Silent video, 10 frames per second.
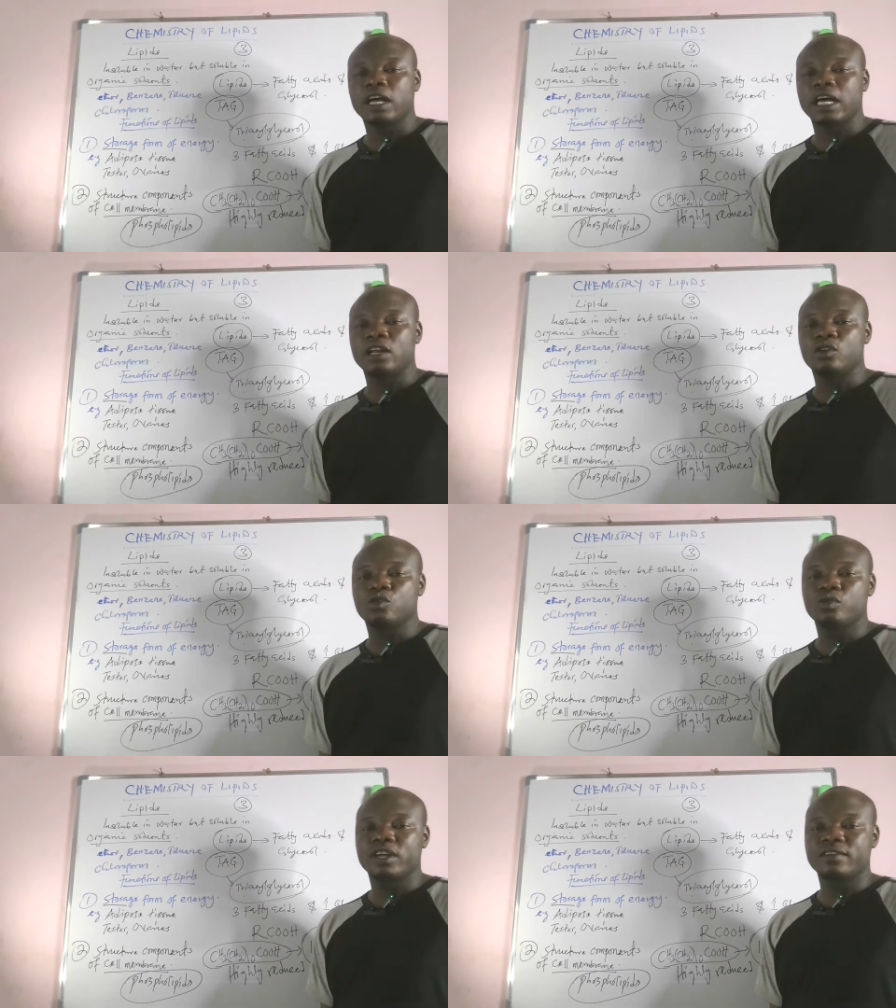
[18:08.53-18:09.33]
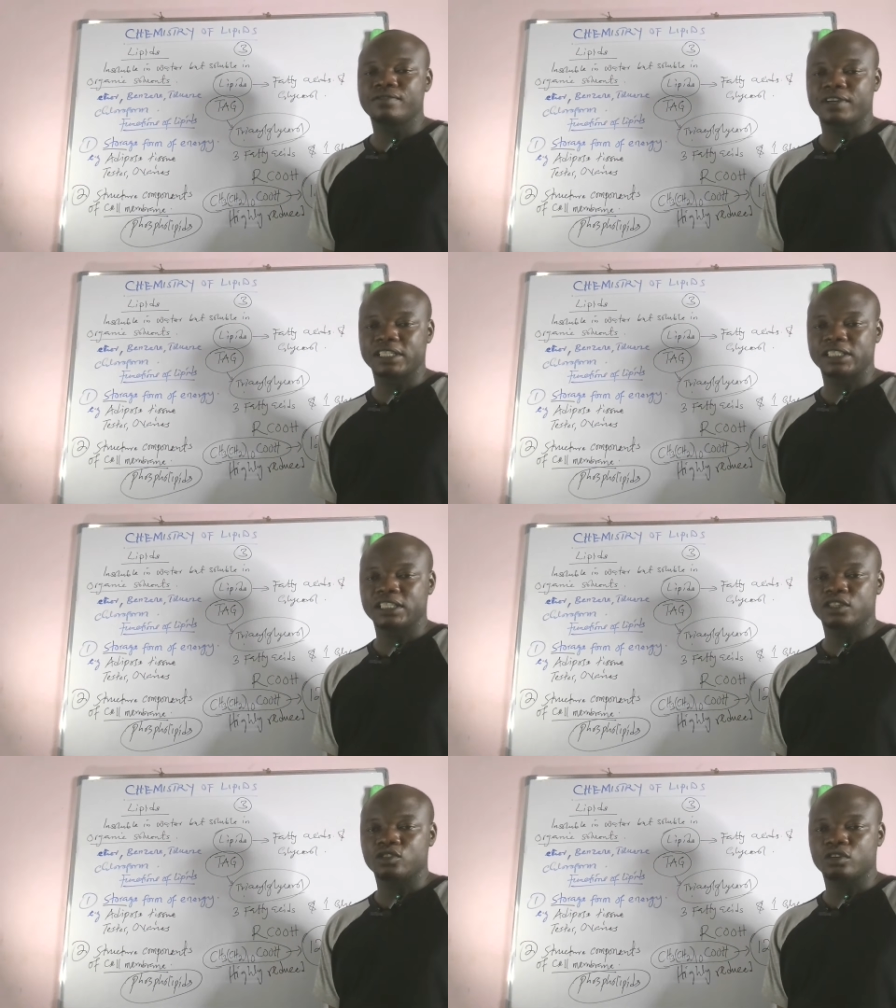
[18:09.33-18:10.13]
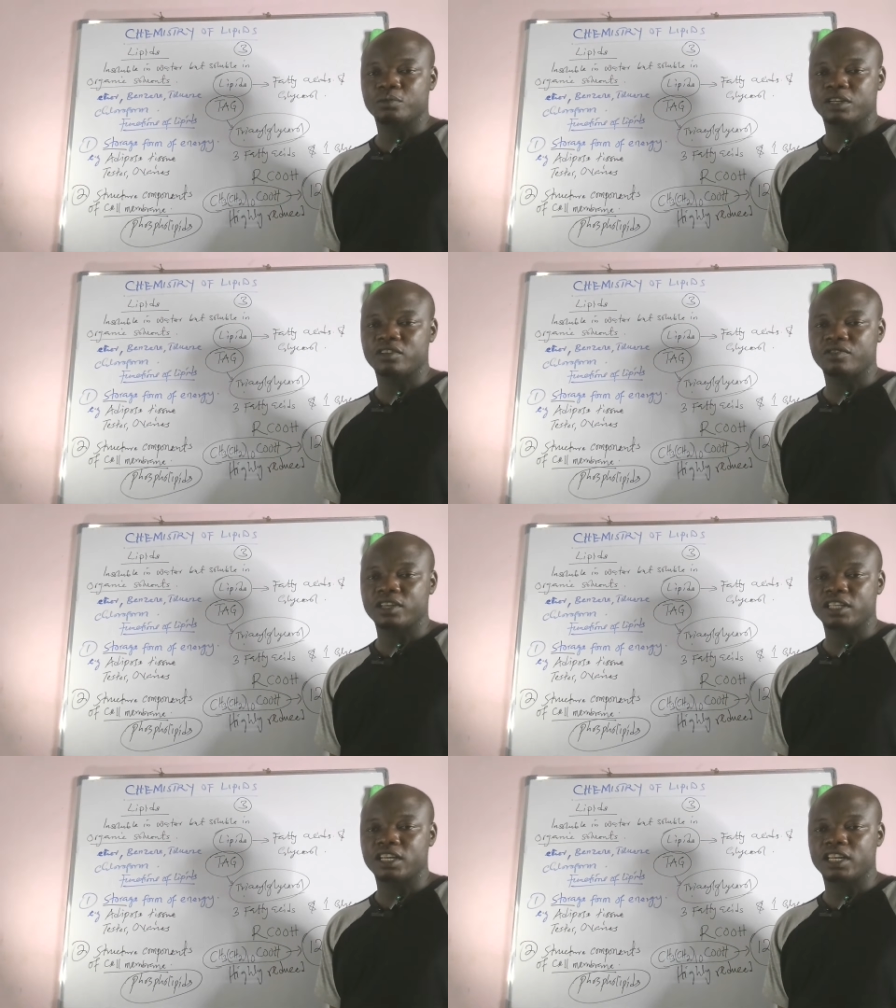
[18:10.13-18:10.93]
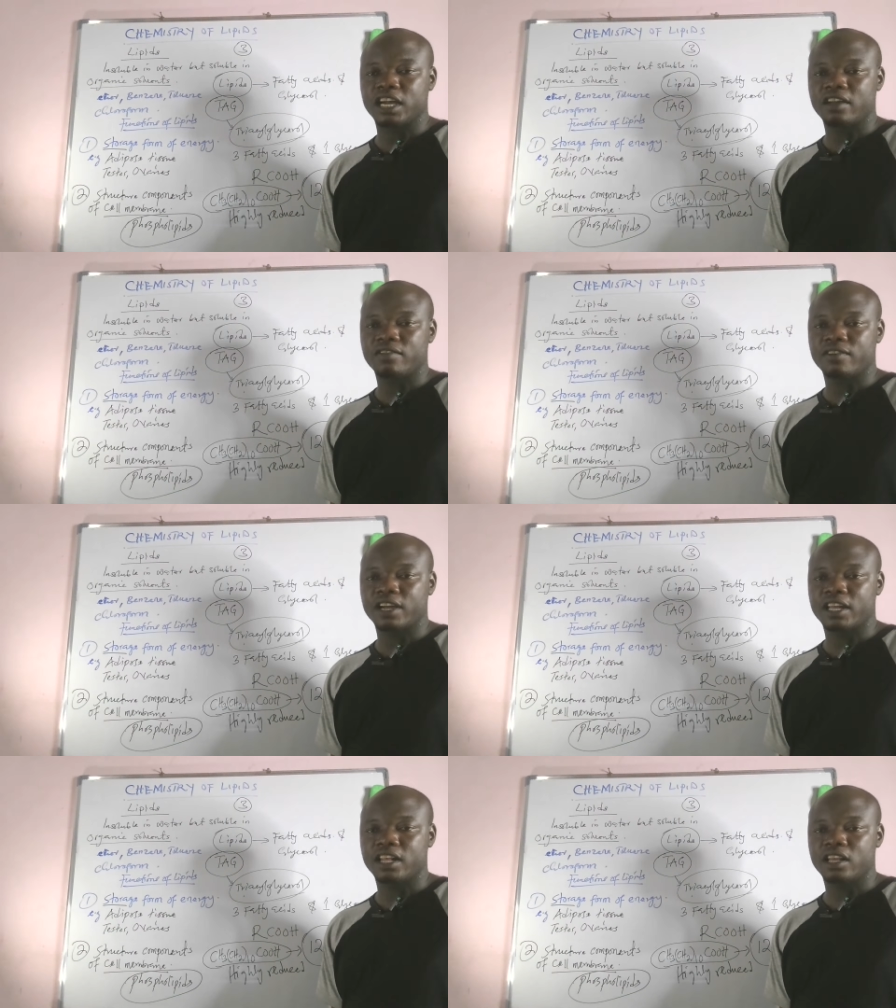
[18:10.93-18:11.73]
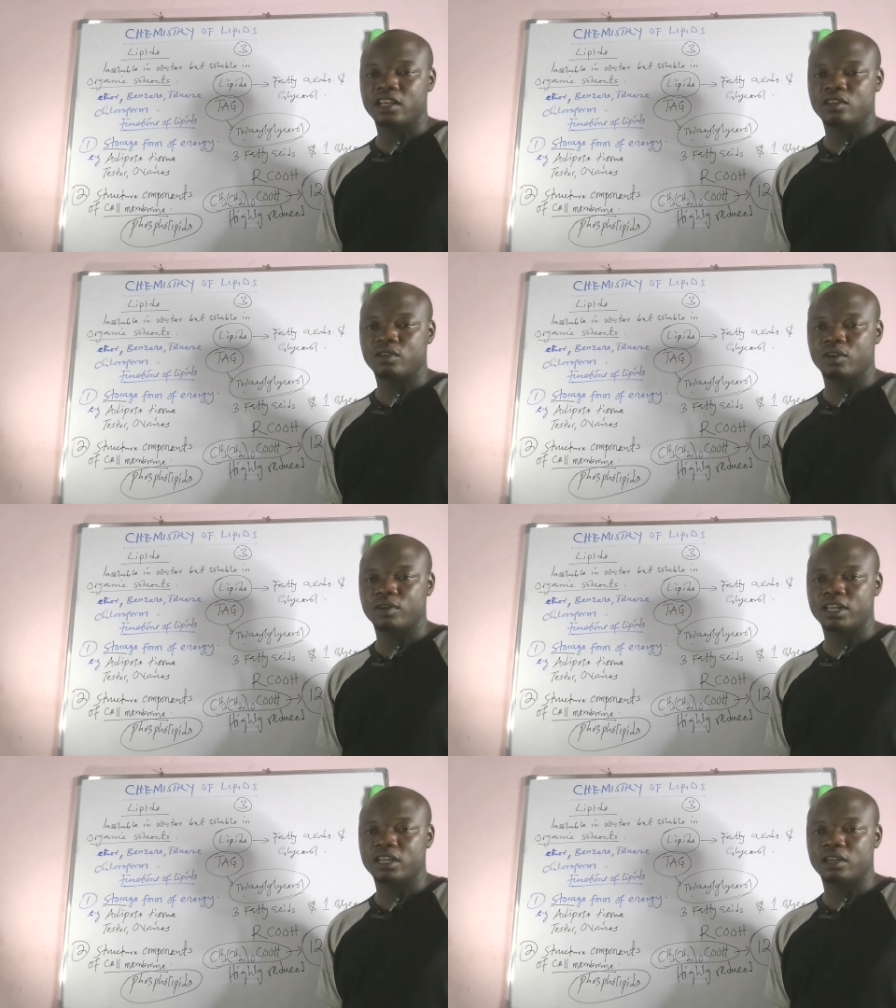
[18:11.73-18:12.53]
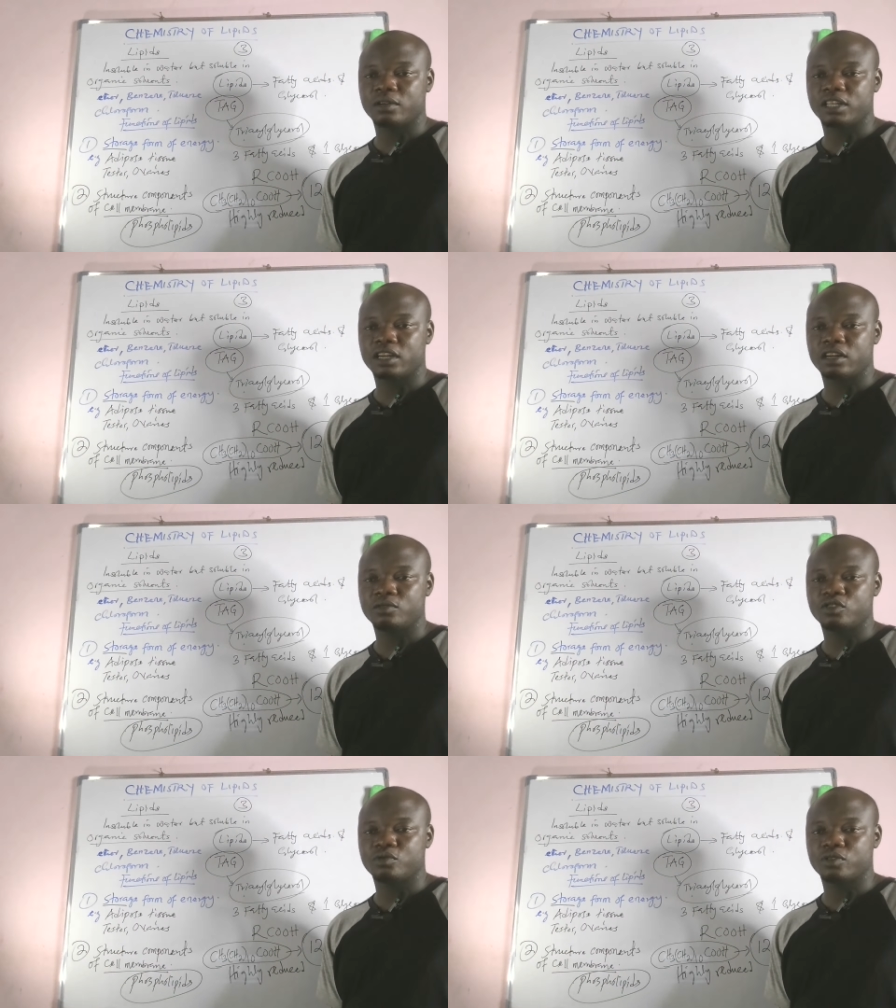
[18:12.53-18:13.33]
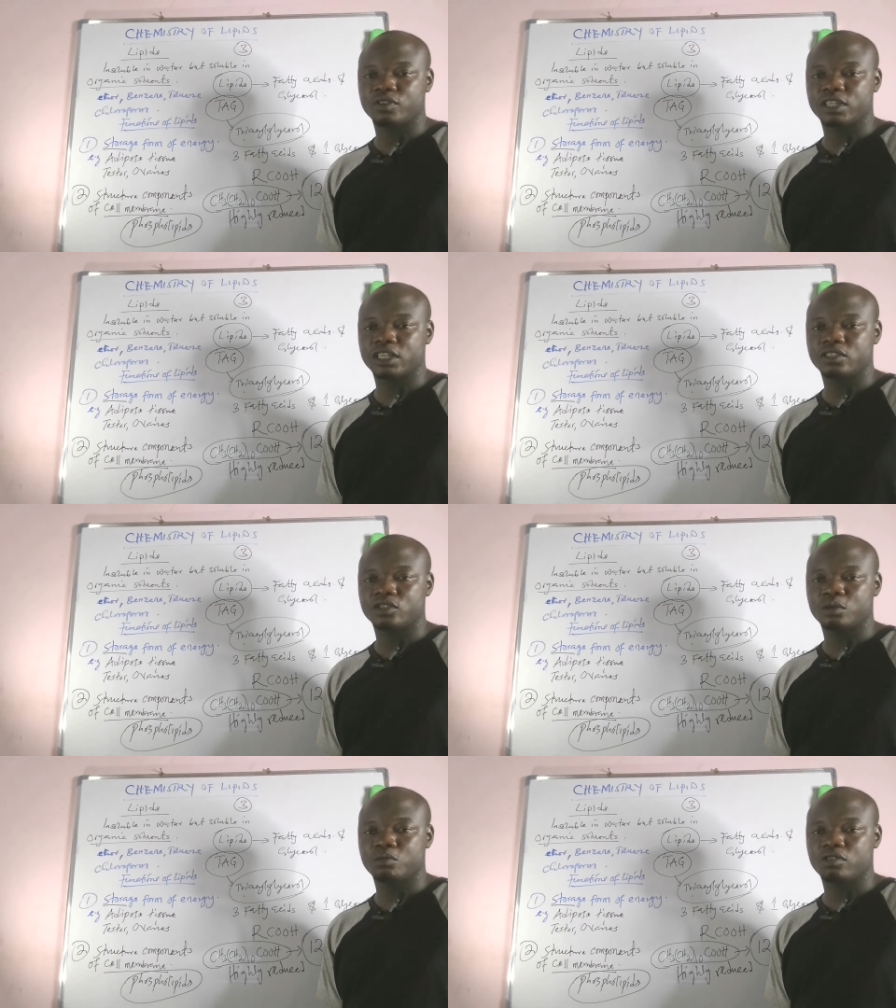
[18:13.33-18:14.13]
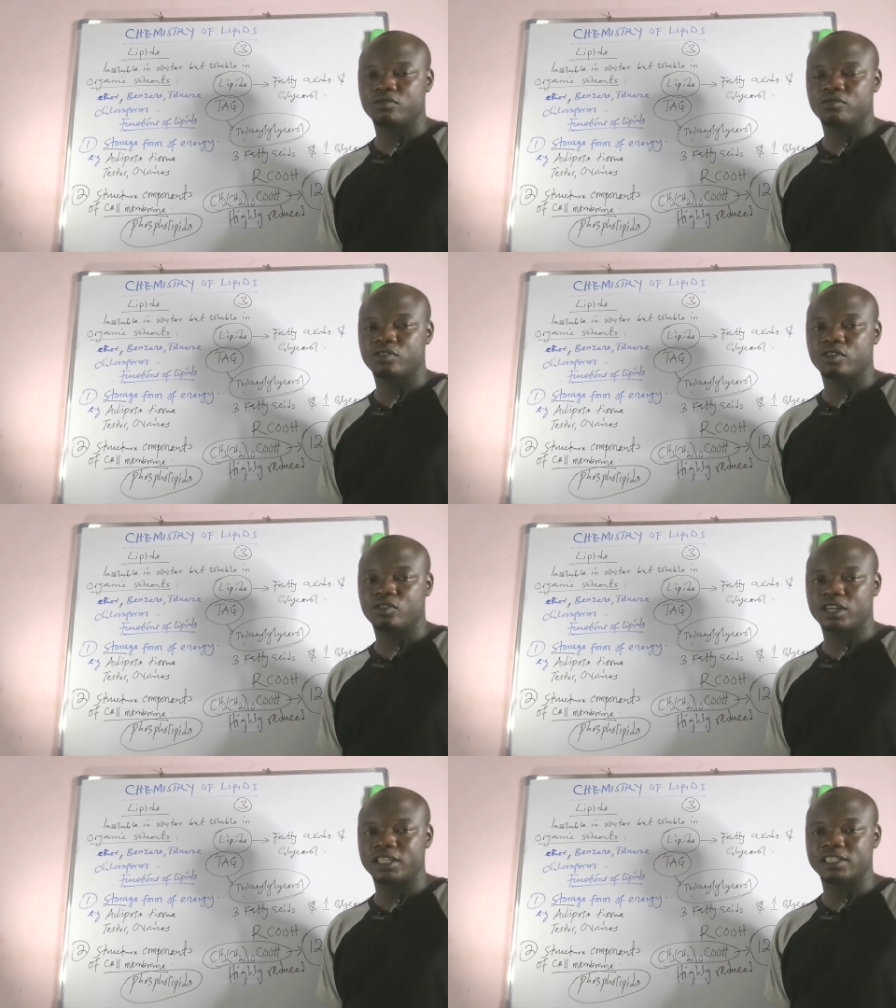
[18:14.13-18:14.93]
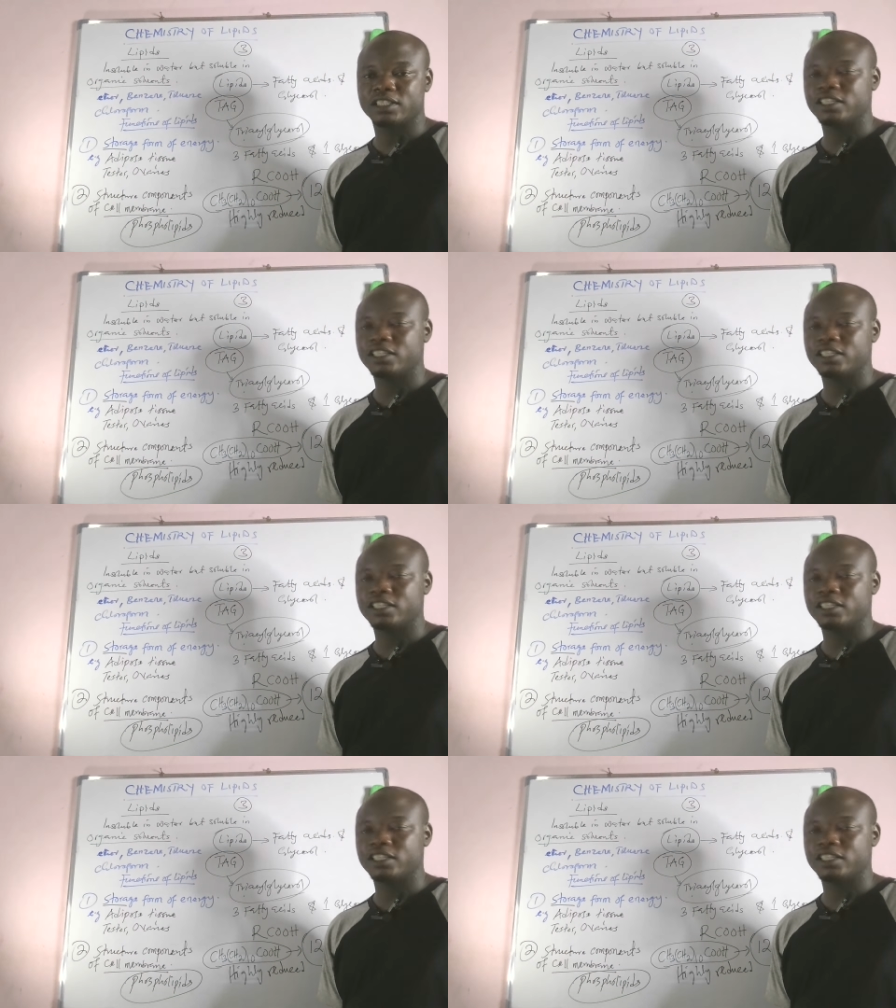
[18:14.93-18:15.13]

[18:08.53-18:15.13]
Another functions of lipid. Idara Friday, you are welcome. It helps to protect some of organs.